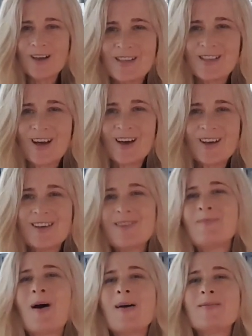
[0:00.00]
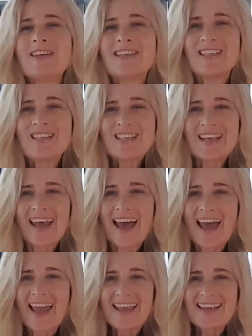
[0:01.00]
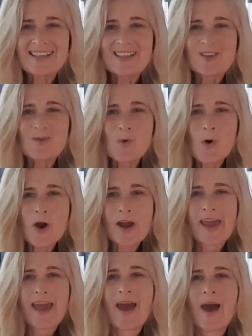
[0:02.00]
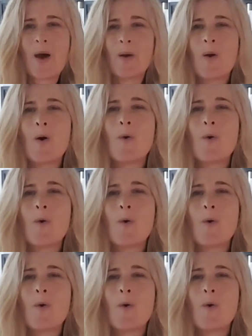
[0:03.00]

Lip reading: So my mission today is to work out